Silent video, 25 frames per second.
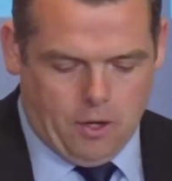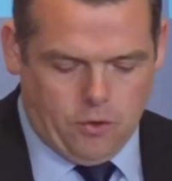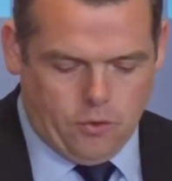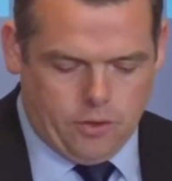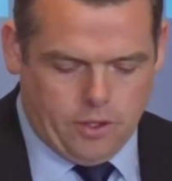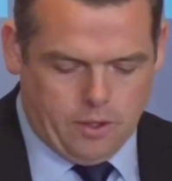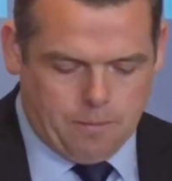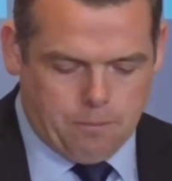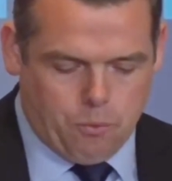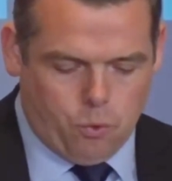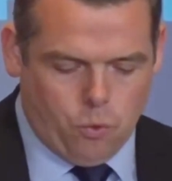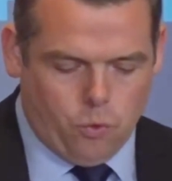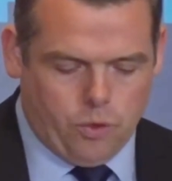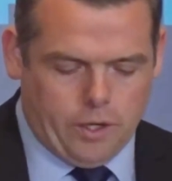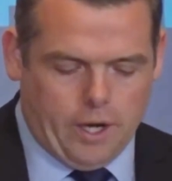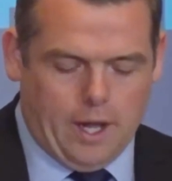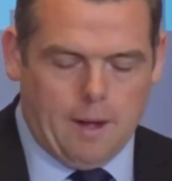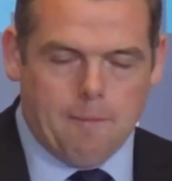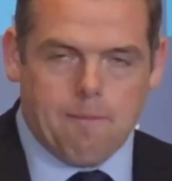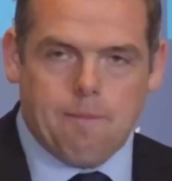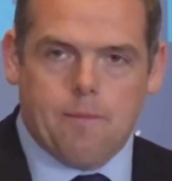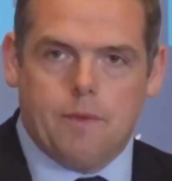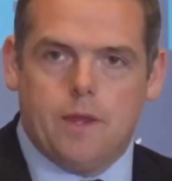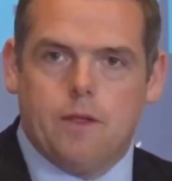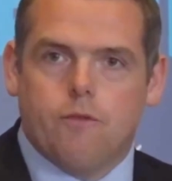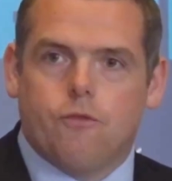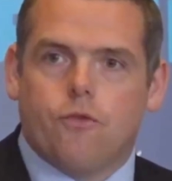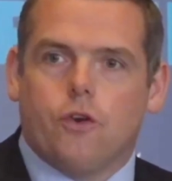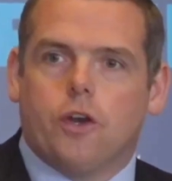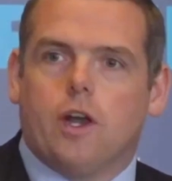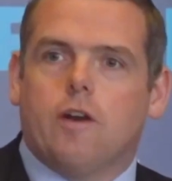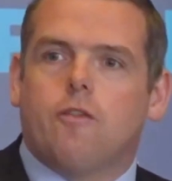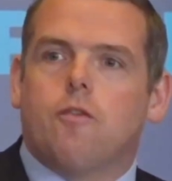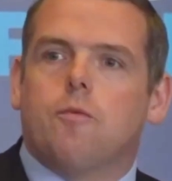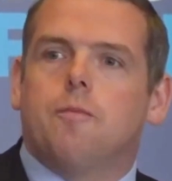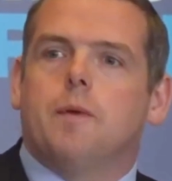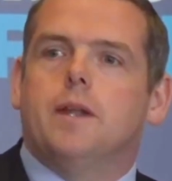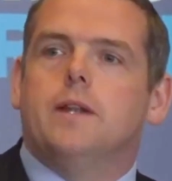their programme for
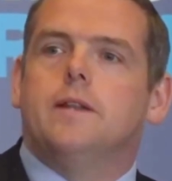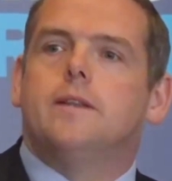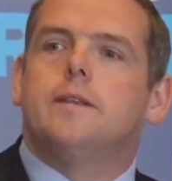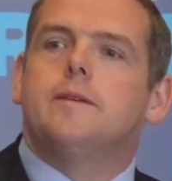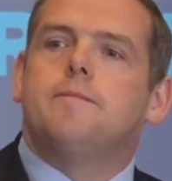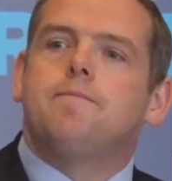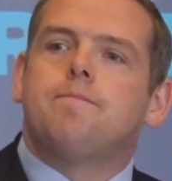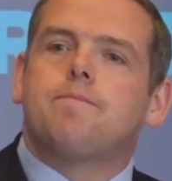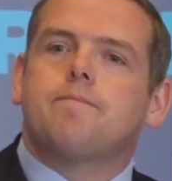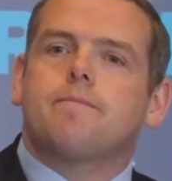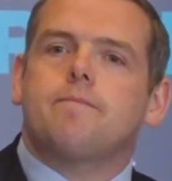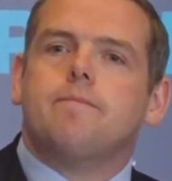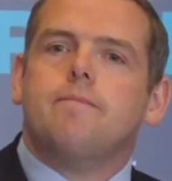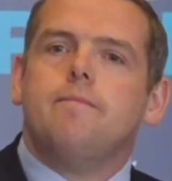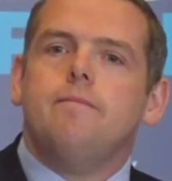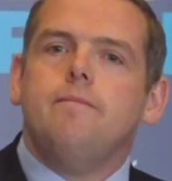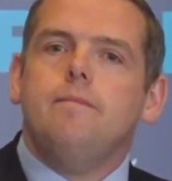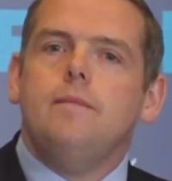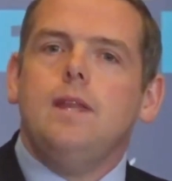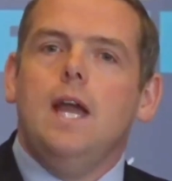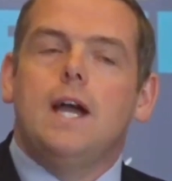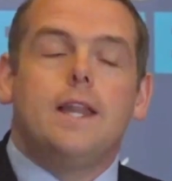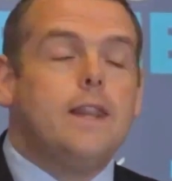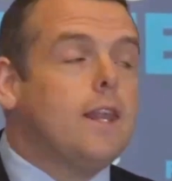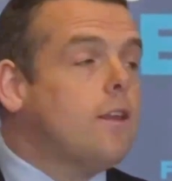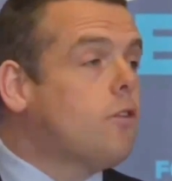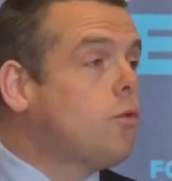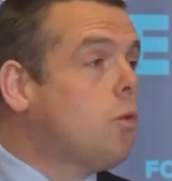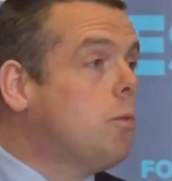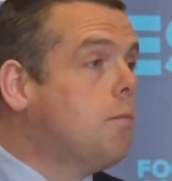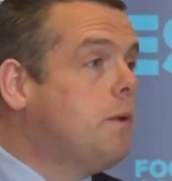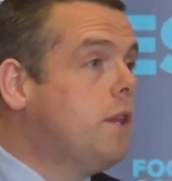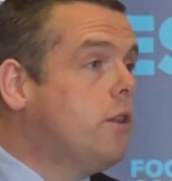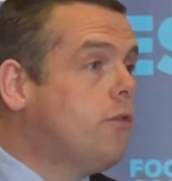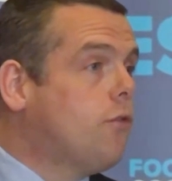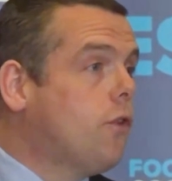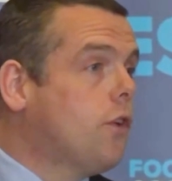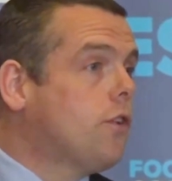government. And this will be
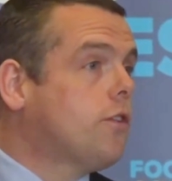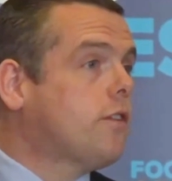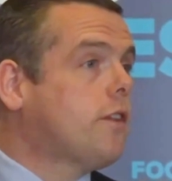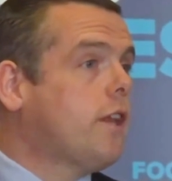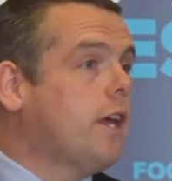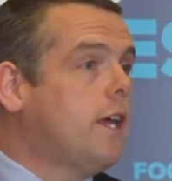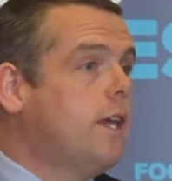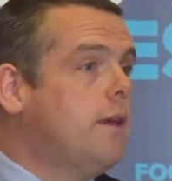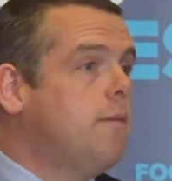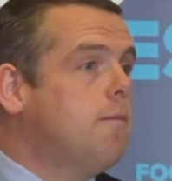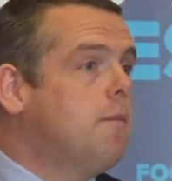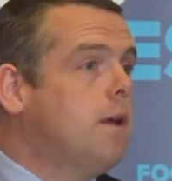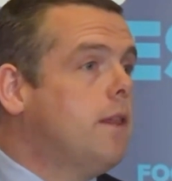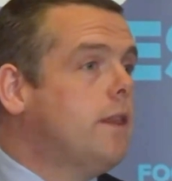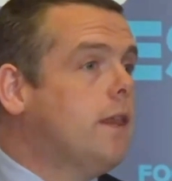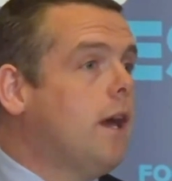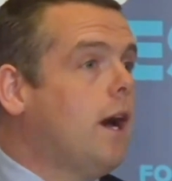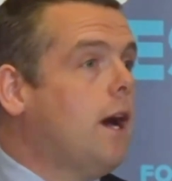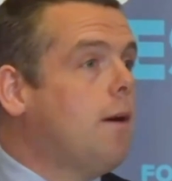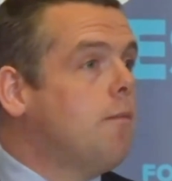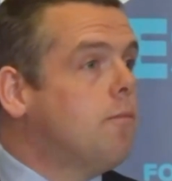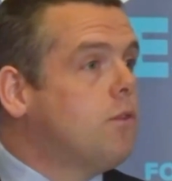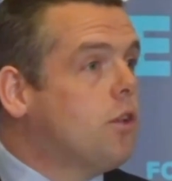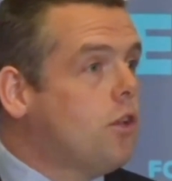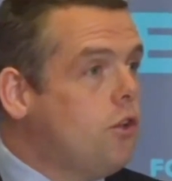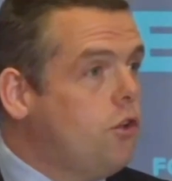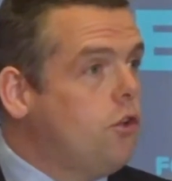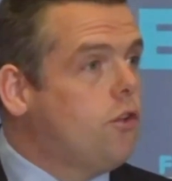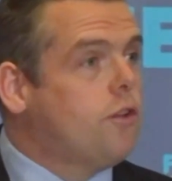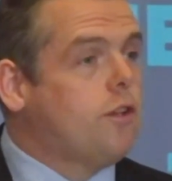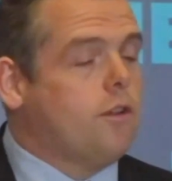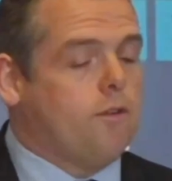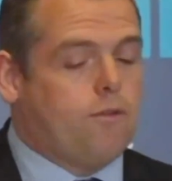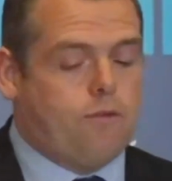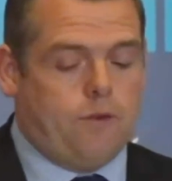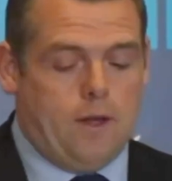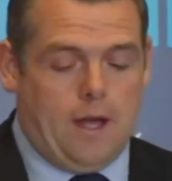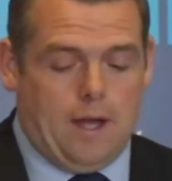the first time that Humza
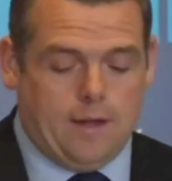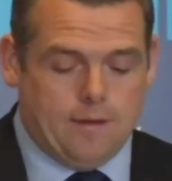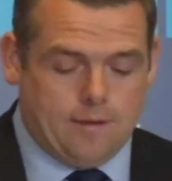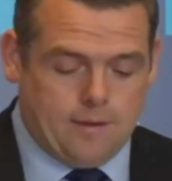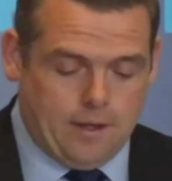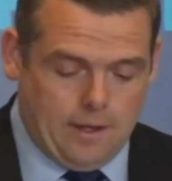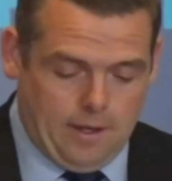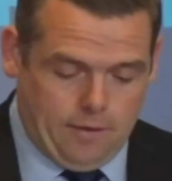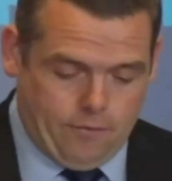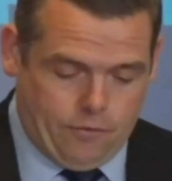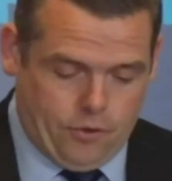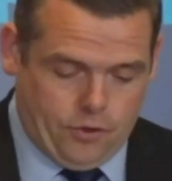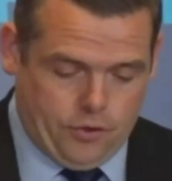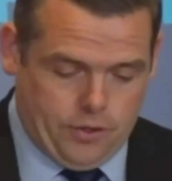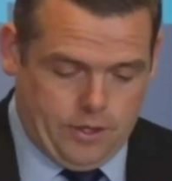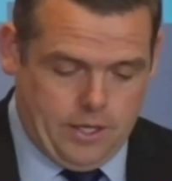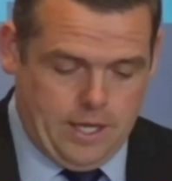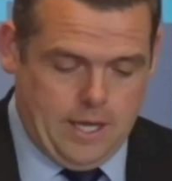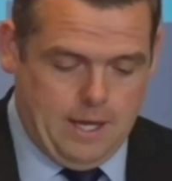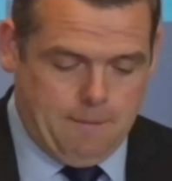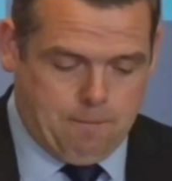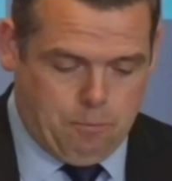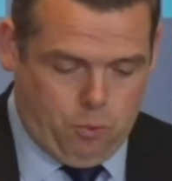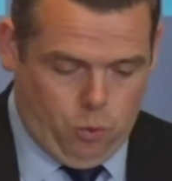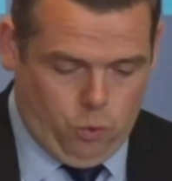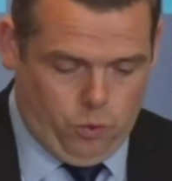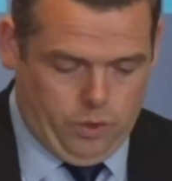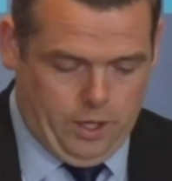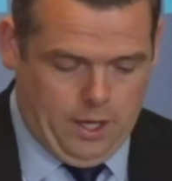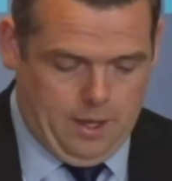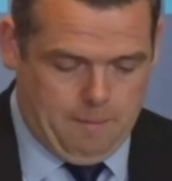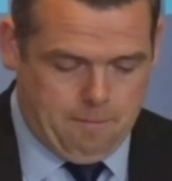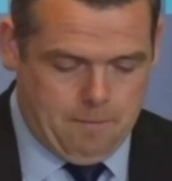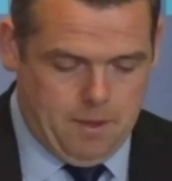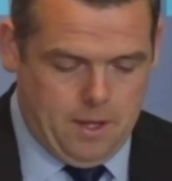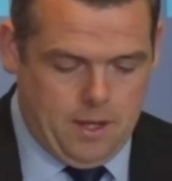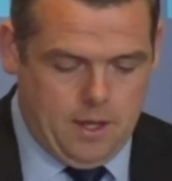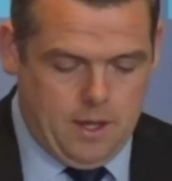Yousaf has delivered a programme
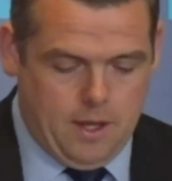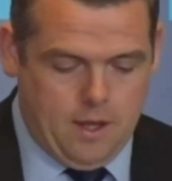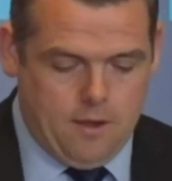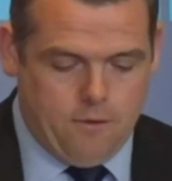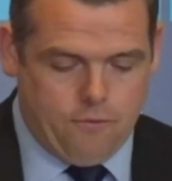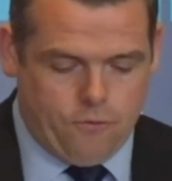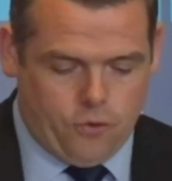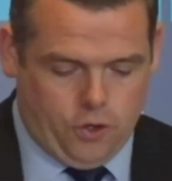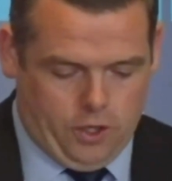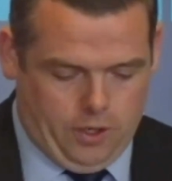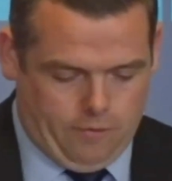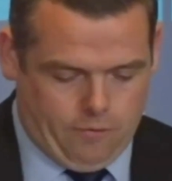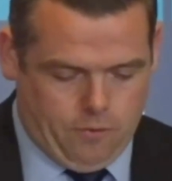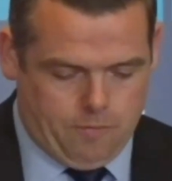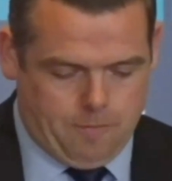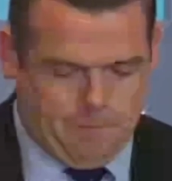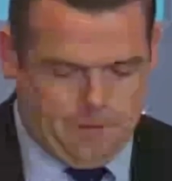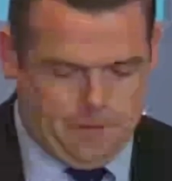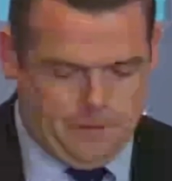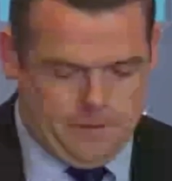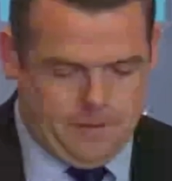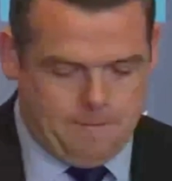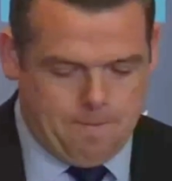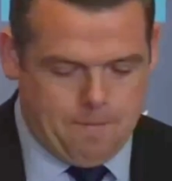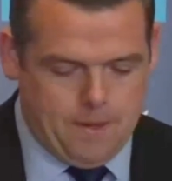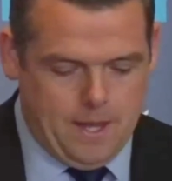for government.